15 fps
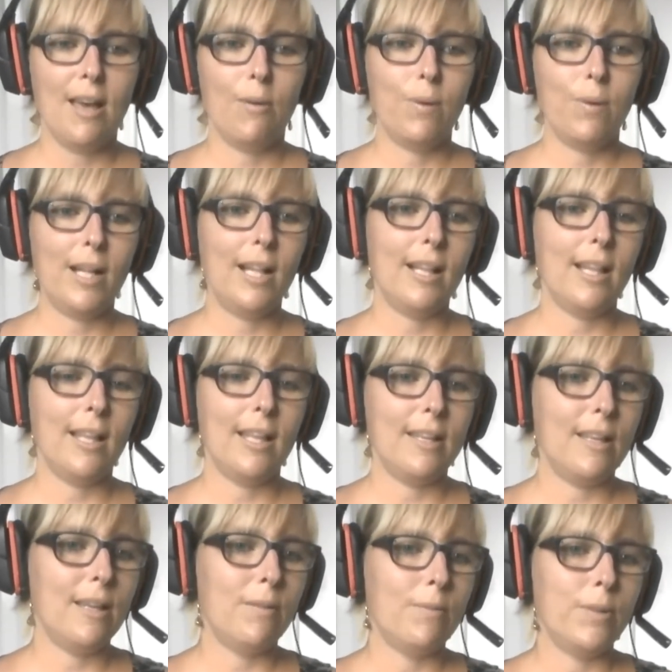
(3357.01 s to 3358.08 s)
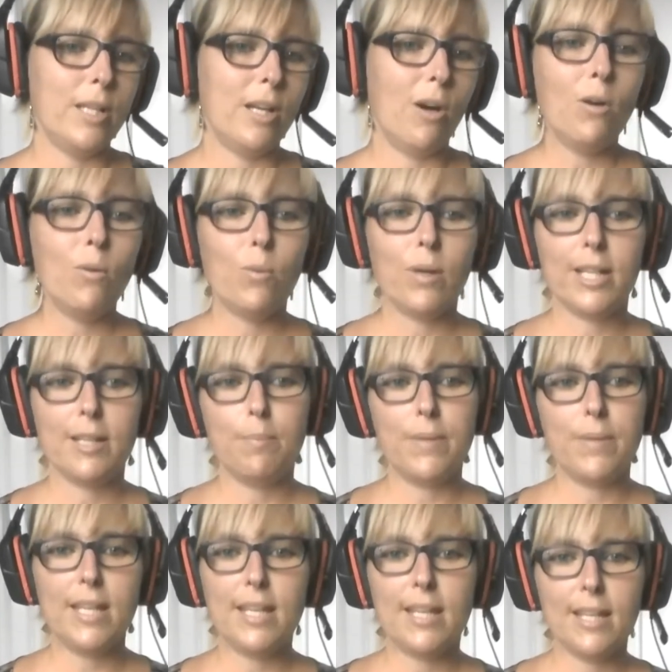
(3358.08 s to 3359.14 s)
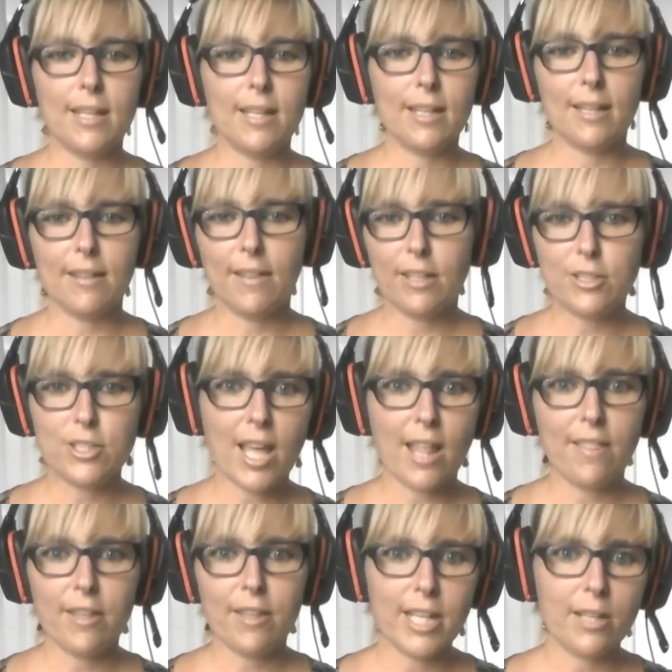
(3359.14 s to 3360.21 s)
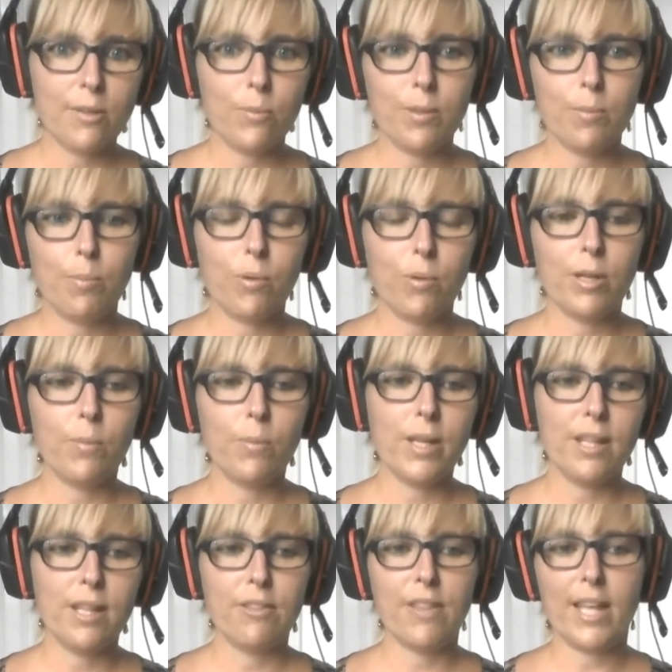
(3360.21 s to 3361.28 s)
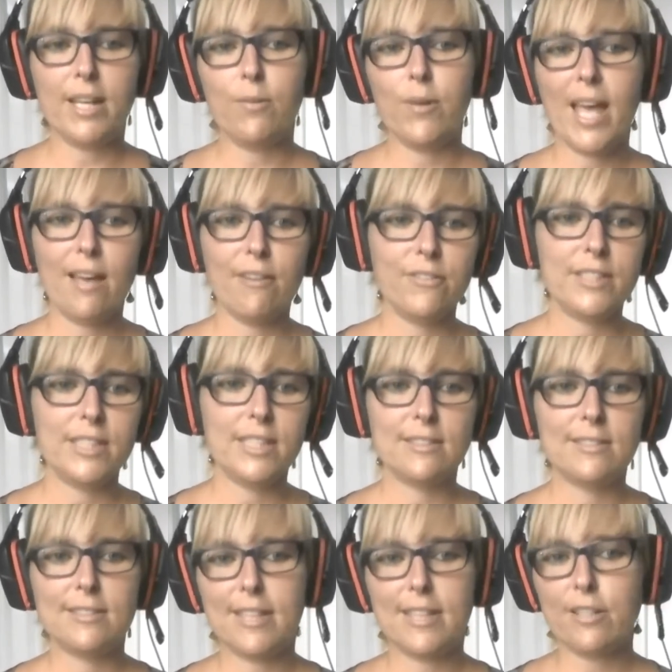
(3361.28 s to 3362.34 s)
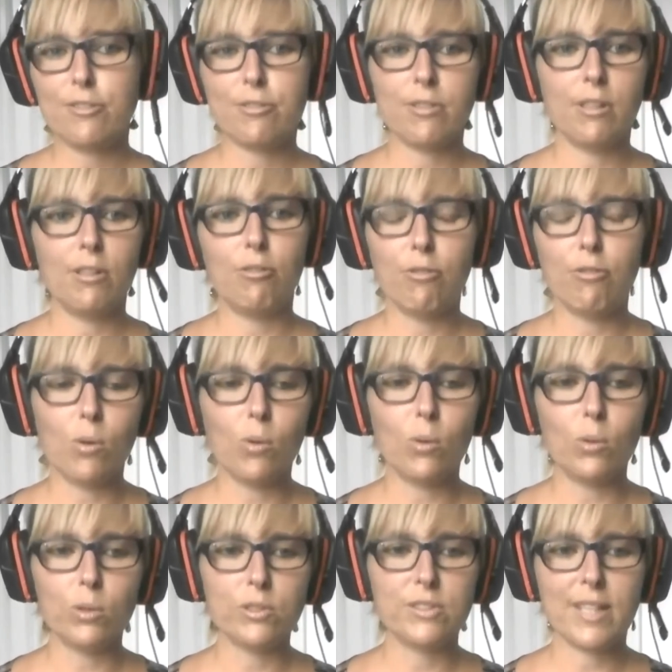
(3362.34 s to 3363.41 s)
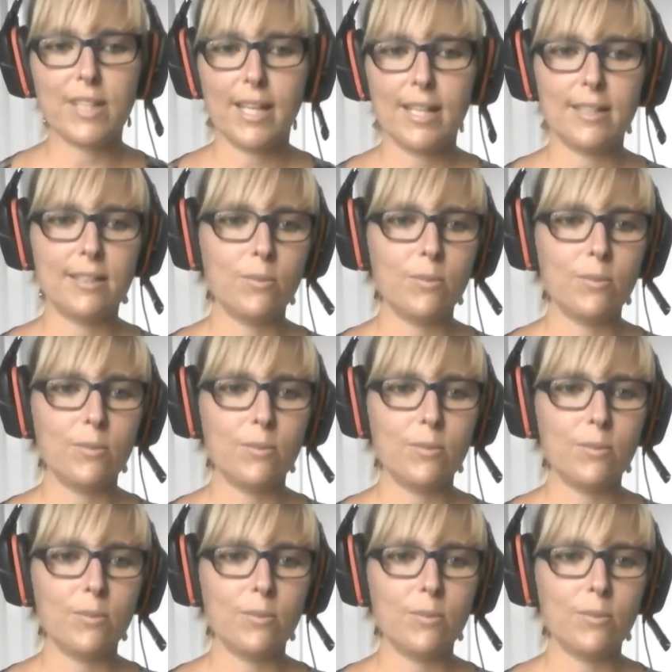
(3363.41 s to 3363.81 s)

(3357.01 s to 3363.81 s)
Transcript: well, we all want to be the gender that we're born with and we have these natural roles and